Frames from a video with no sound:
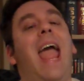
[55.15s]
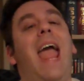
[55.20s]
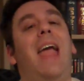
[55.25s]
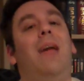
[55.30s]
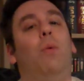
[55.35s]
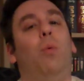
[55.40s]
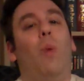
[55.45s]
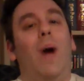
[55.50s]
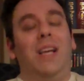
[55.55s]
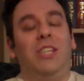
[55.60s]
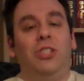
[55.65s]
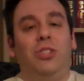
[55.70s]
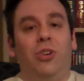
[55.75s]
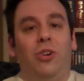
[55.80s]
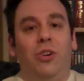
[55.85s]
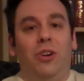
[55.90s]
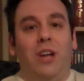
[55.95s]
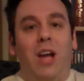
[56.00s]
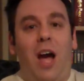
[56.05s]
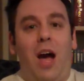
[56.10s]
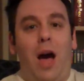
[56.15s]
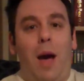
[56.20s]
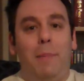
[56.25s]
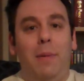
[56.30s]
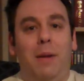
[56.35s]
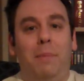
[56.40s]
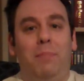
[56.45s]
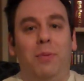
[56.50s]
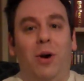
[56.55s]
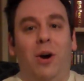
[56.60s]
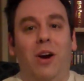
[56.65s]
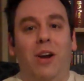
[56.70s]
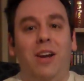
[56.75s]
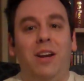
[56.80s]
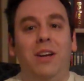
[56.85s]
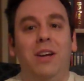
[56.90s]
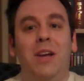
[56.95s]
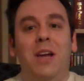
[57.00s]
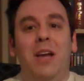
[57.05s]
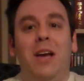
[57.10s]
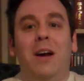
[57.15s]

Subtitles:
a Western comic book